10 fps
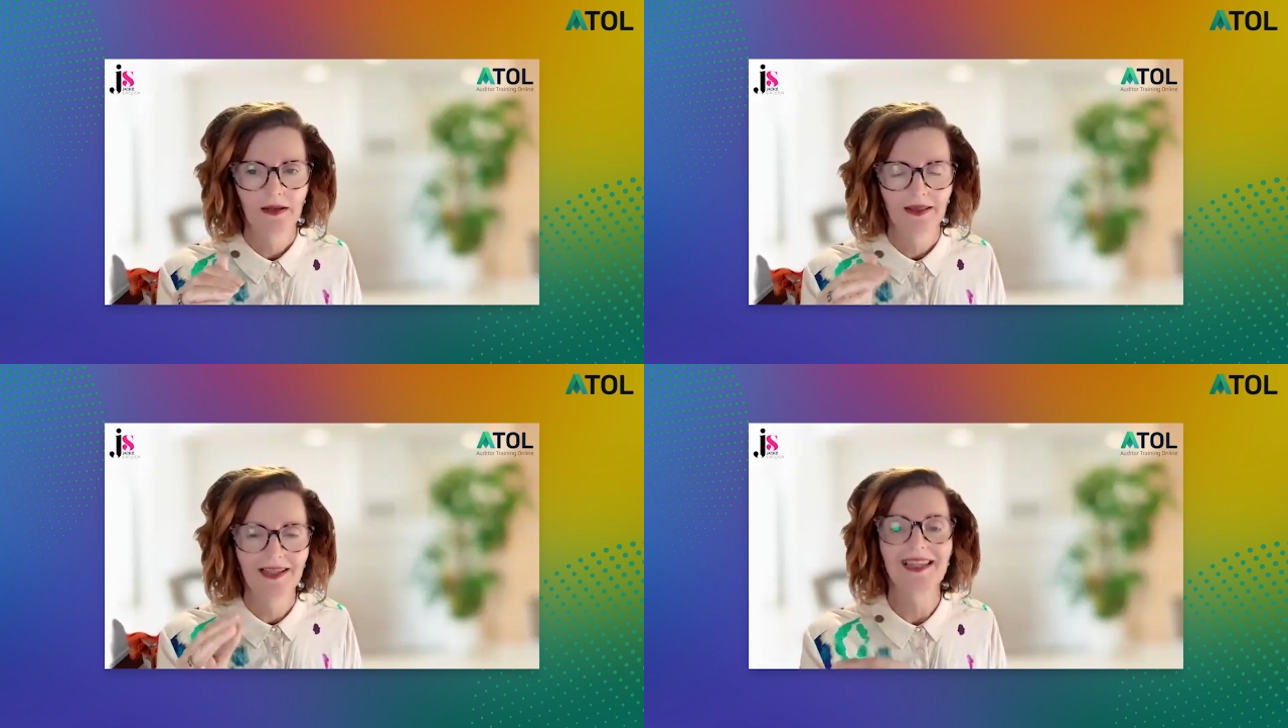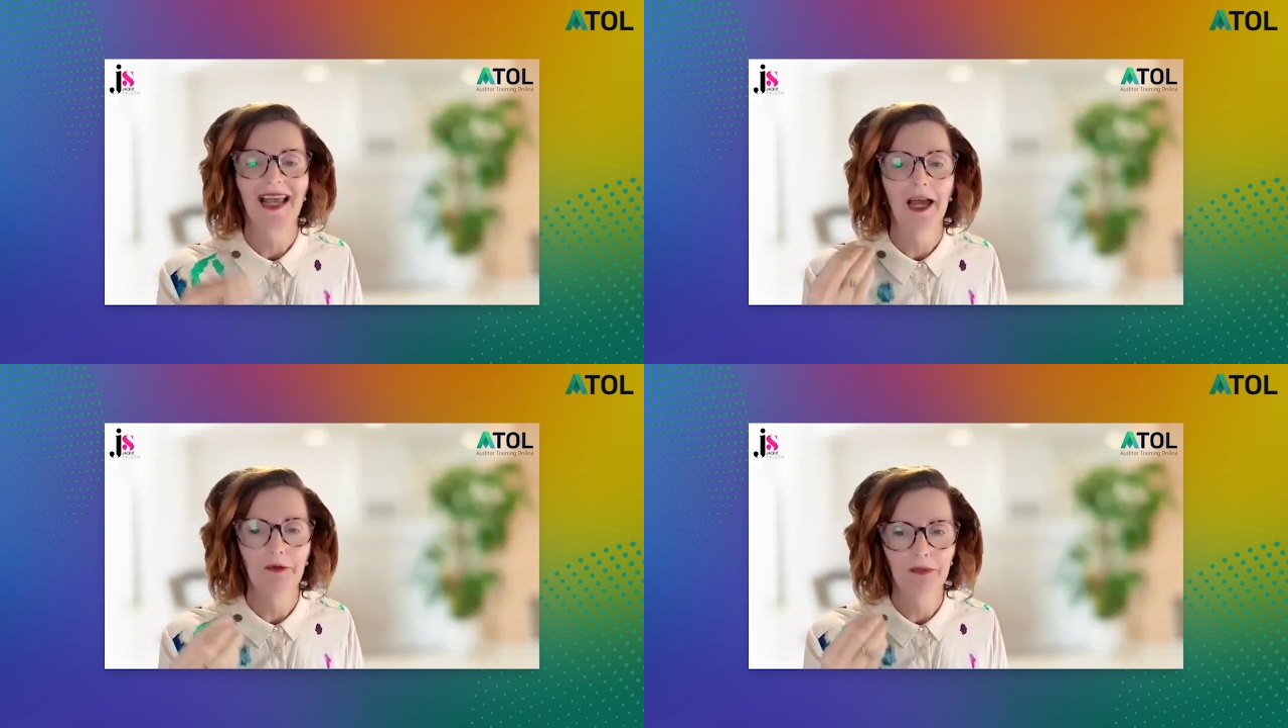this
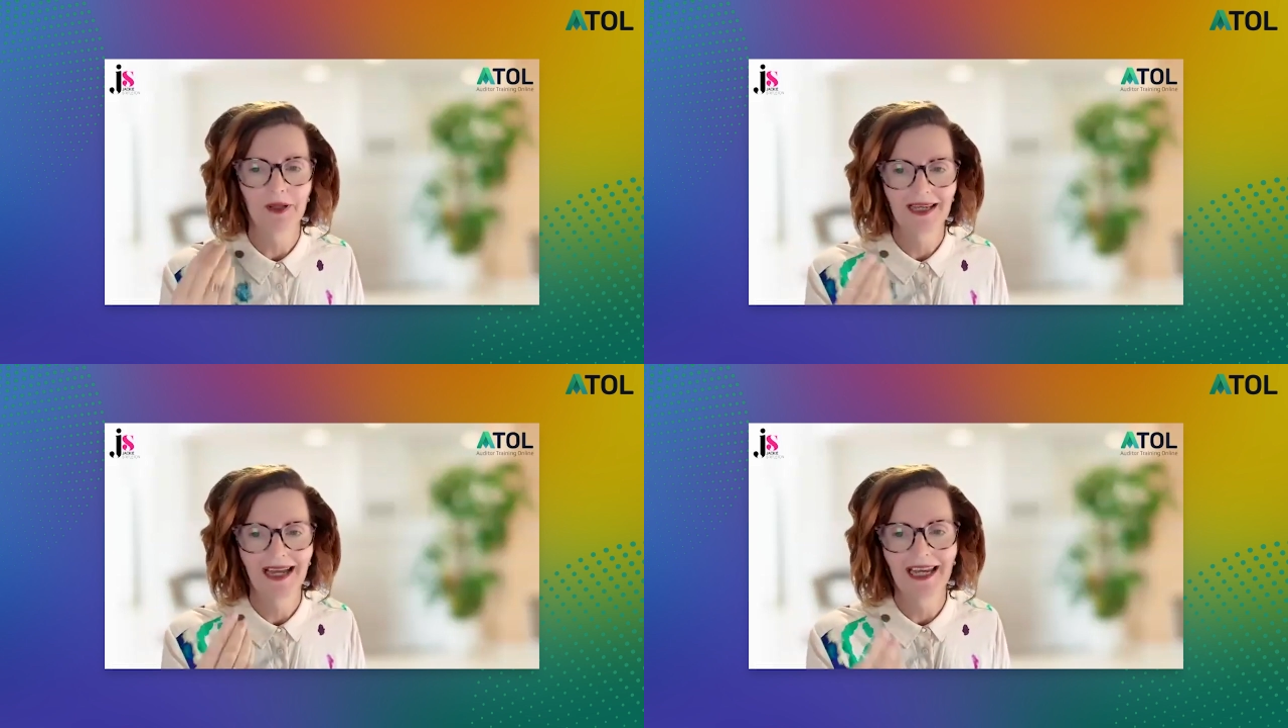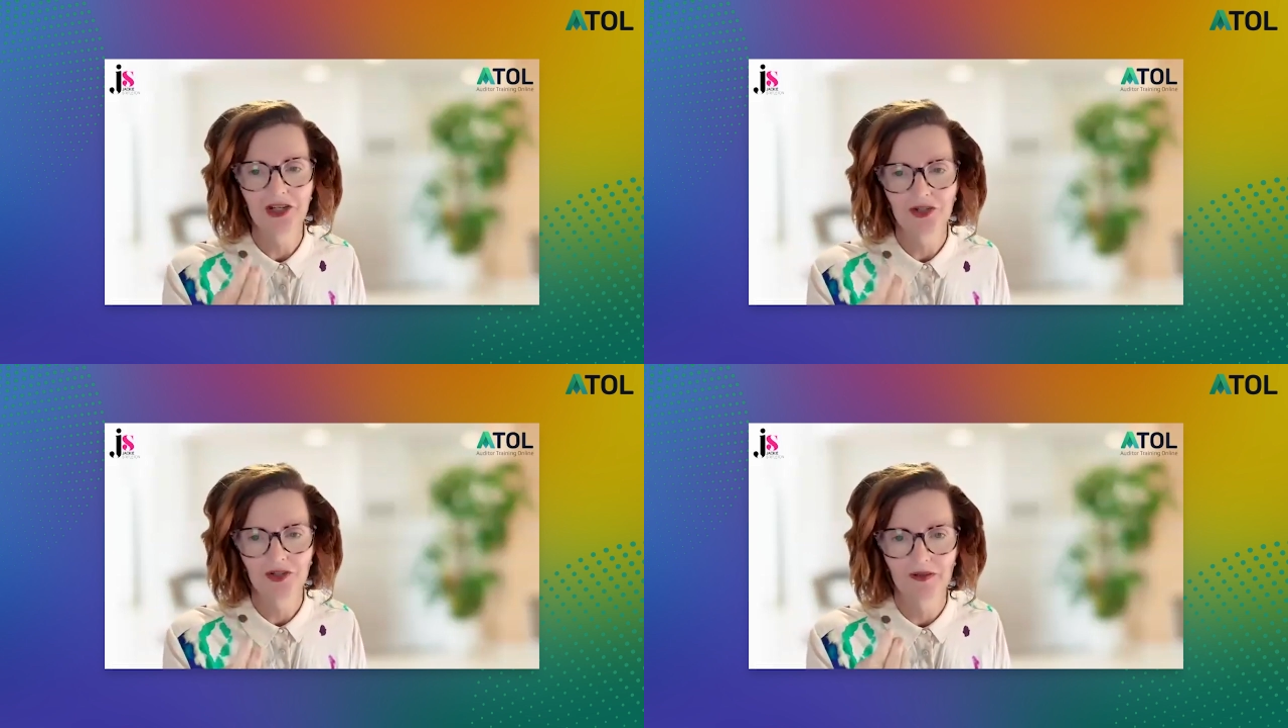
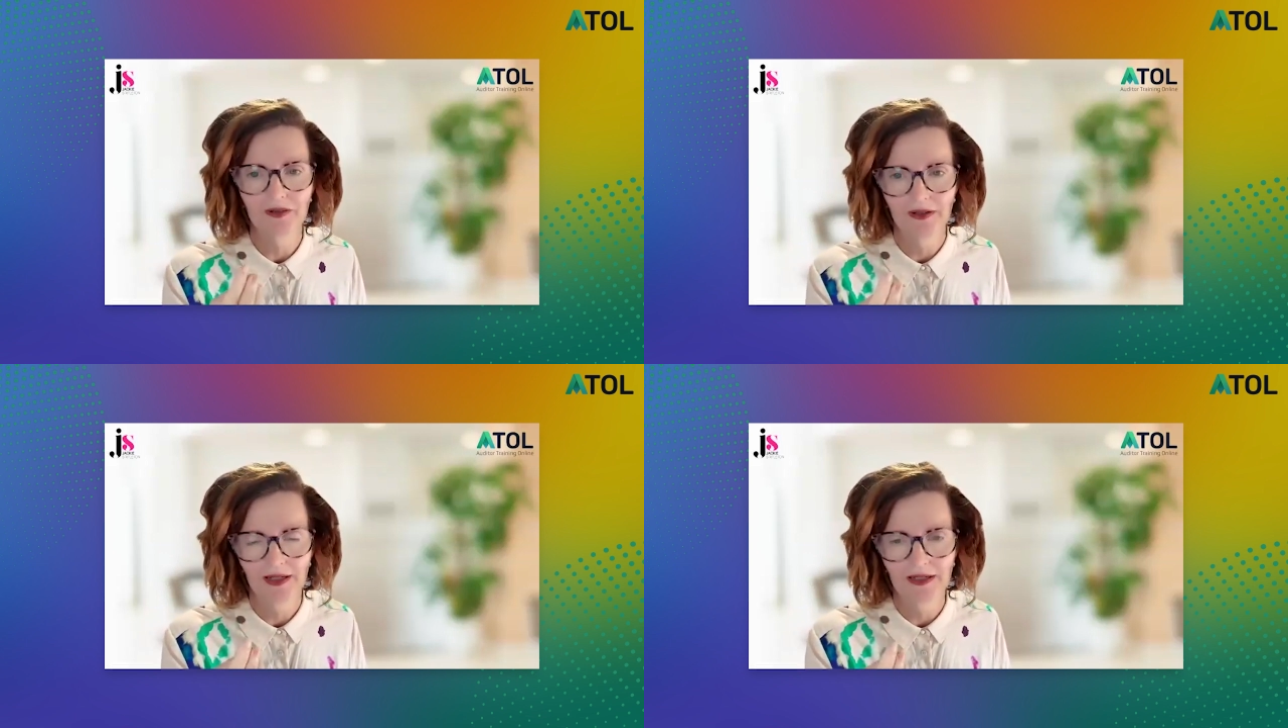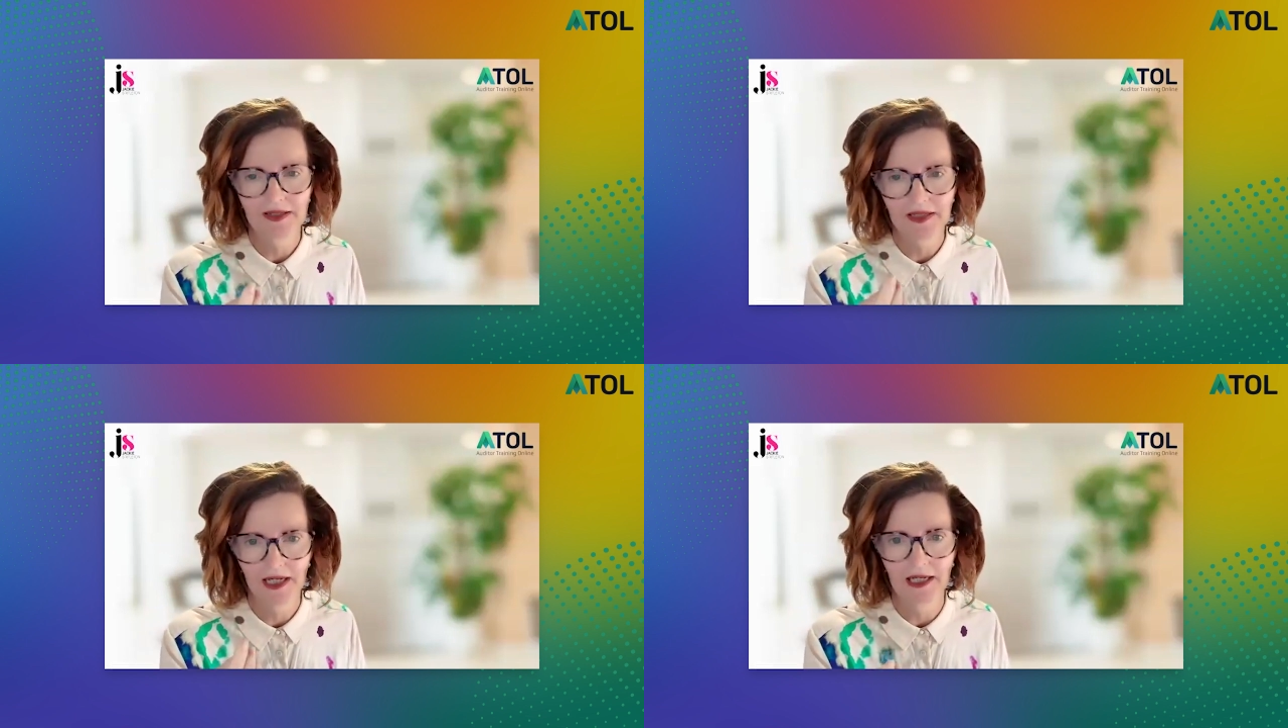application
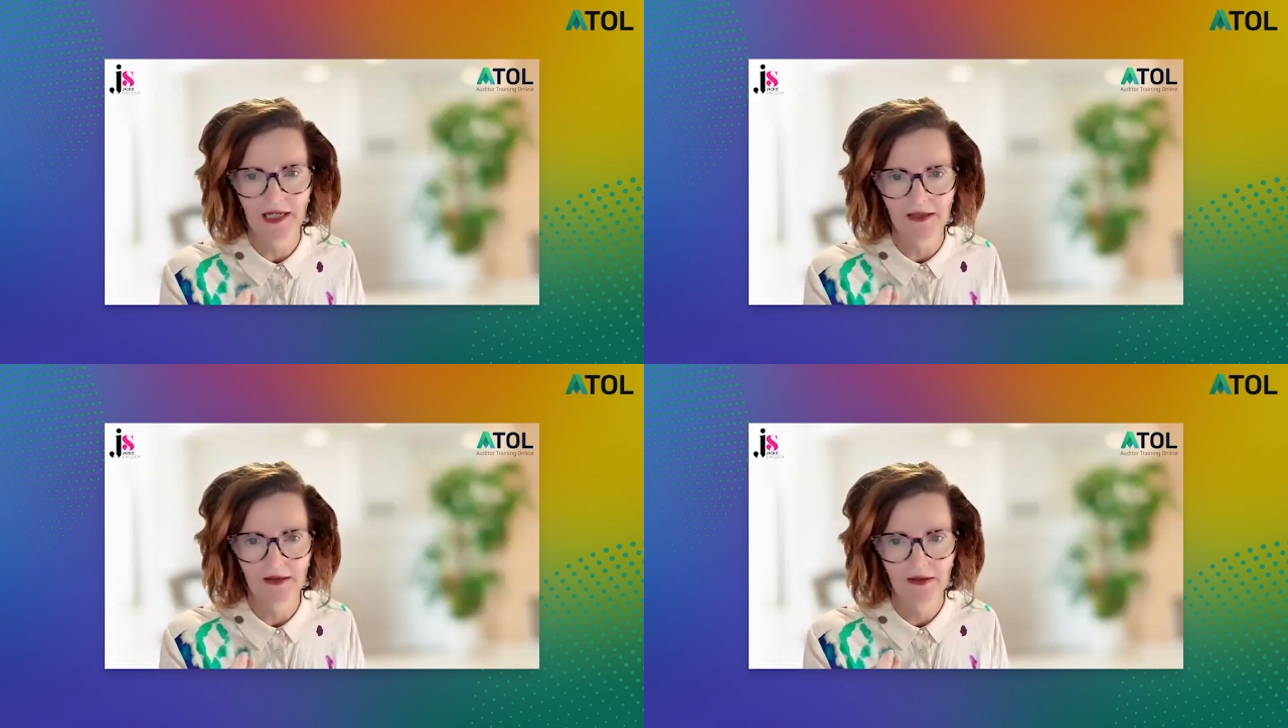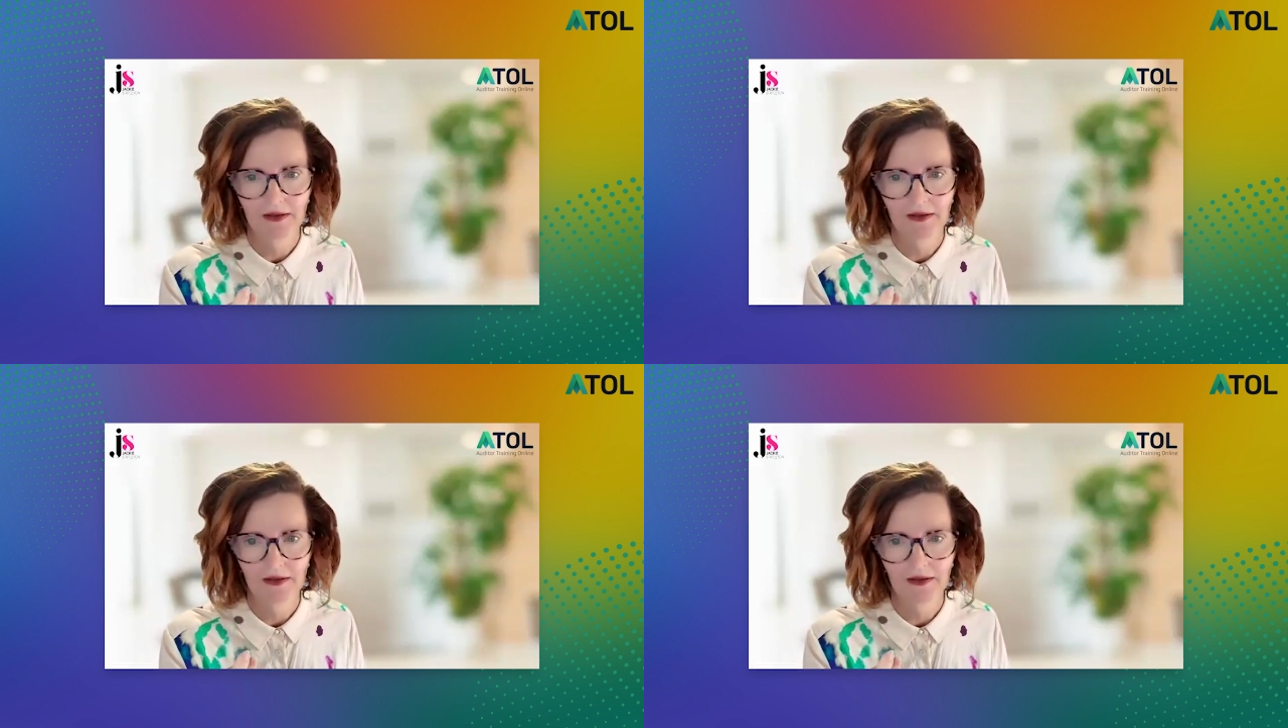is key.